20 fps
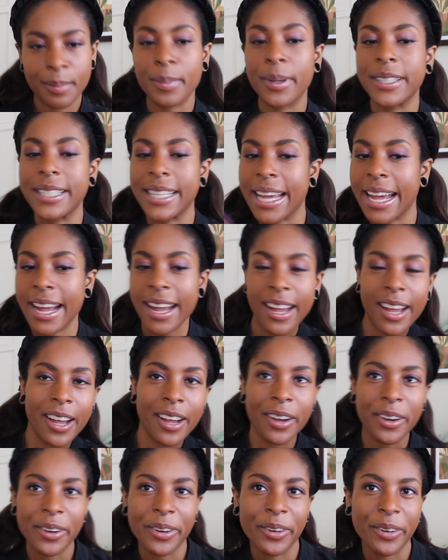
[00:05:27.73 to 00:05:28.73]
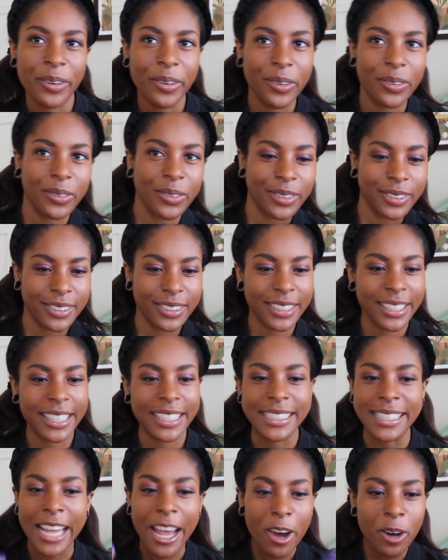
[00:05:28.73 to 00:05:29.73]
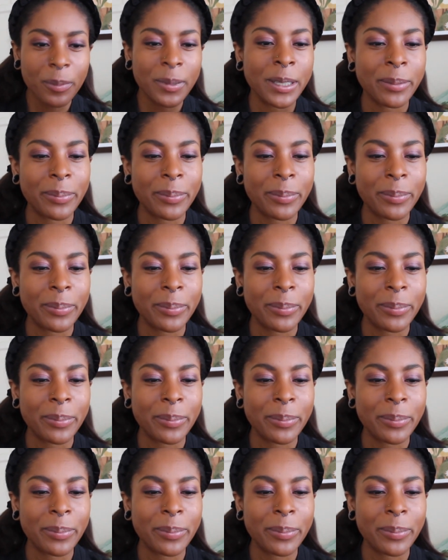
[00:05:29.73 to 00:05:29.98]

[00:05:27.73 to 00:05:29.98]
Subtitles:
But how? You gotta tell